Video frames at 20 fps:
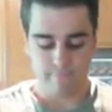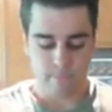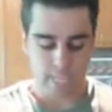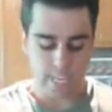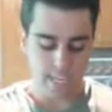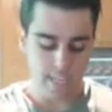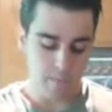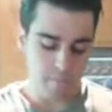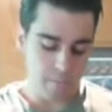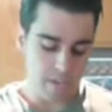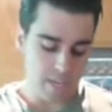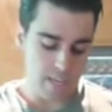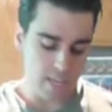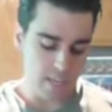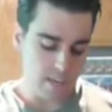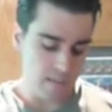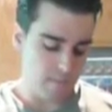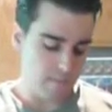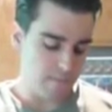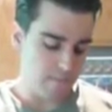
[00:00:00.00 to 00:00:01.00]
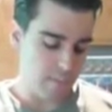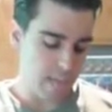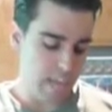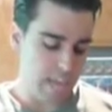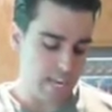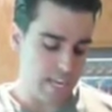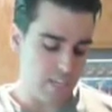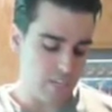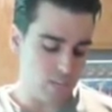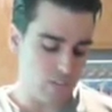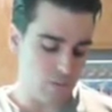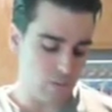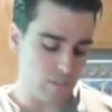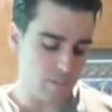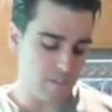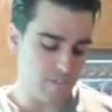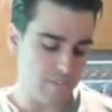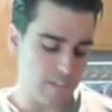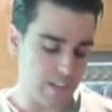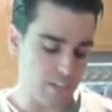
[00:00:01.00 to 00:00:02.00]
It can be any sort
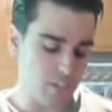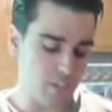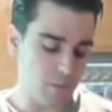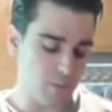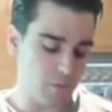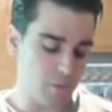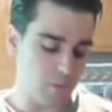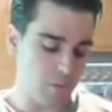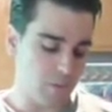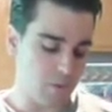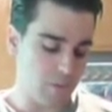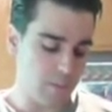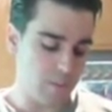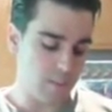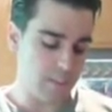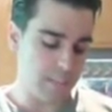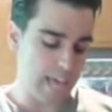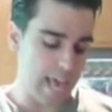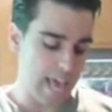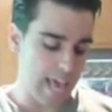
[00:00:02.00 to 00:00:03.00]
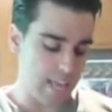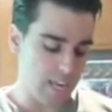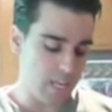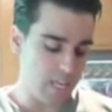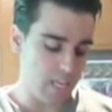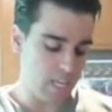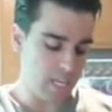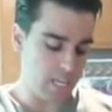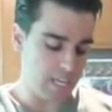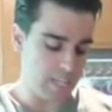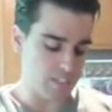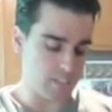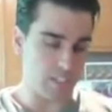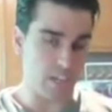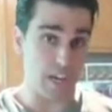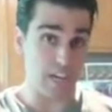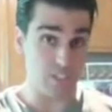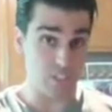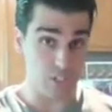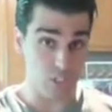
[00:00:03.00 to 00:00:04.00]
of vegetable that is
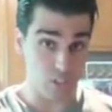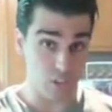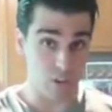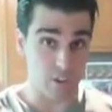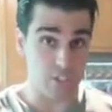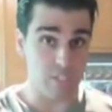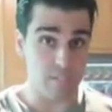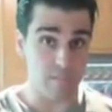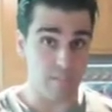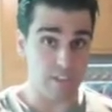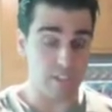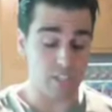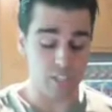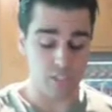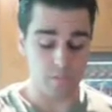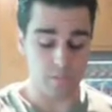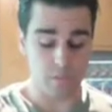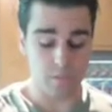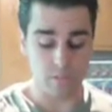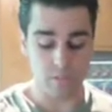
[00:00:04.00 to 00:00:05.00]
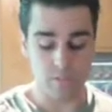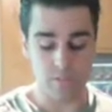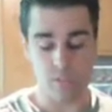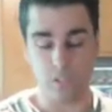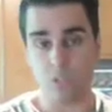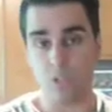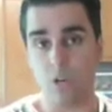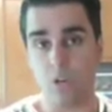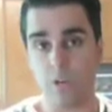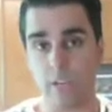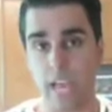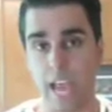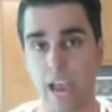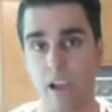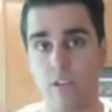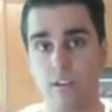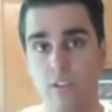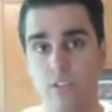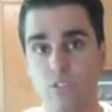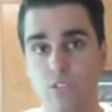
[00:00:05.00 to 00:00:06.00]
not a starchy vegetable. So
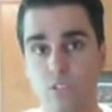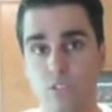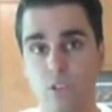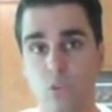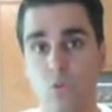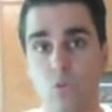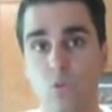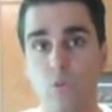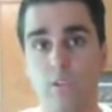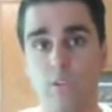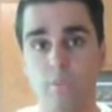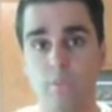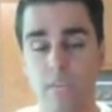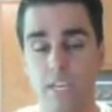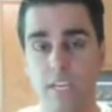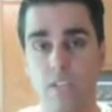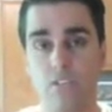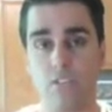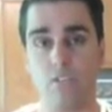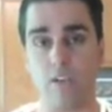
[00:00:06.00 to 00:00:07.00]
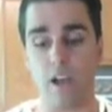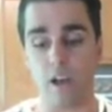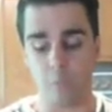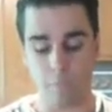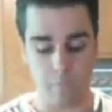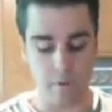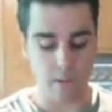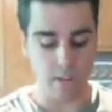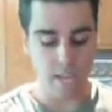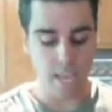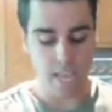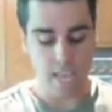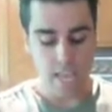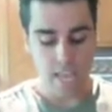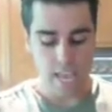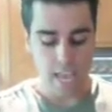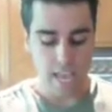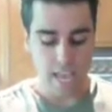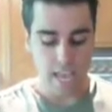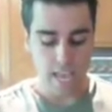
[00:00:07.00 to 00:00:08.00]
carrots and corn and peas are out, but
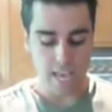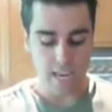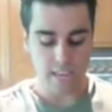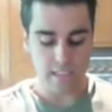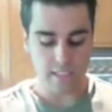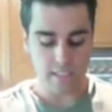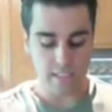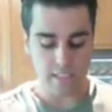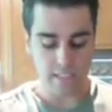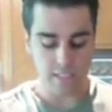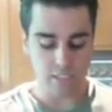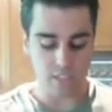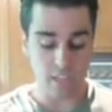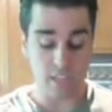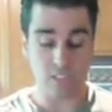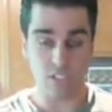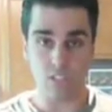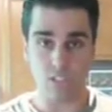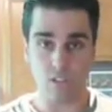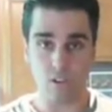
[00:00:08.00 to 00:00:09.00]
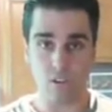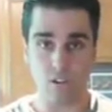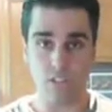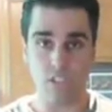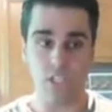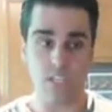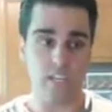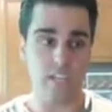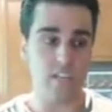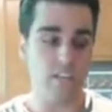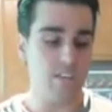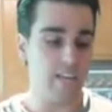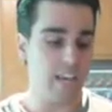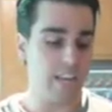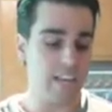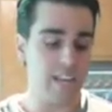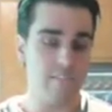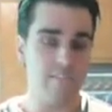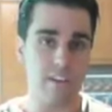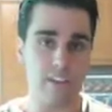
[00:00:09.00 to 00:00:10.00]
anything that's not starchy,
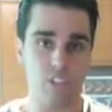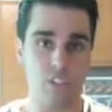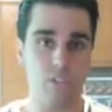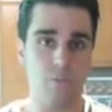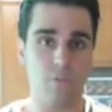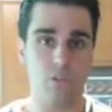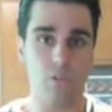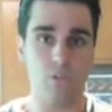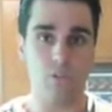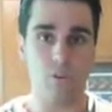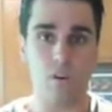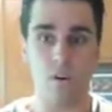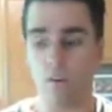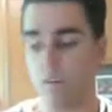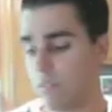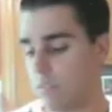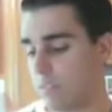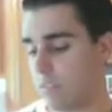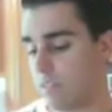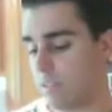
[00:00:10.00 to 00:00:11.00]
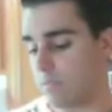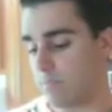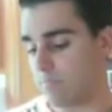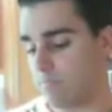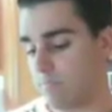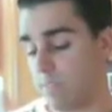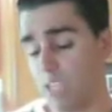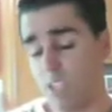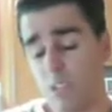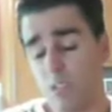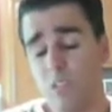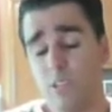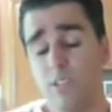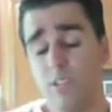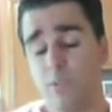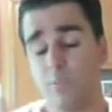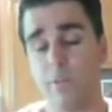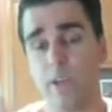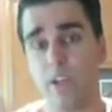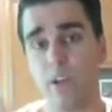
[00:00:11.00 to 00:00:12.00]
any vegetable at all,
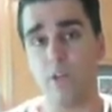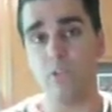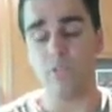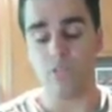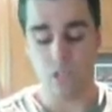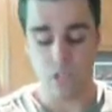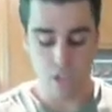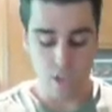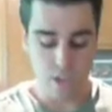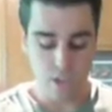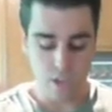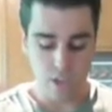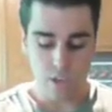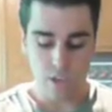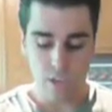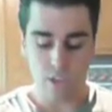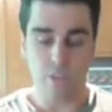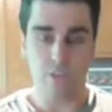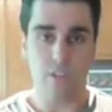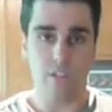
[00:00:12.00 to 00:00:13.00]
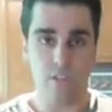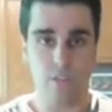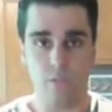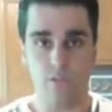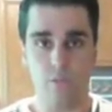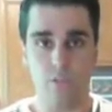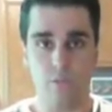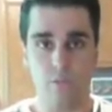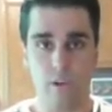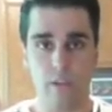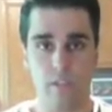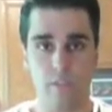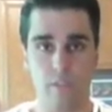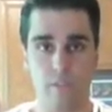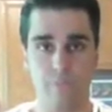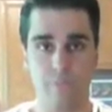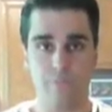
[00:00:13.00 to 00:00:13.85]
including tomatoes, you can use it with.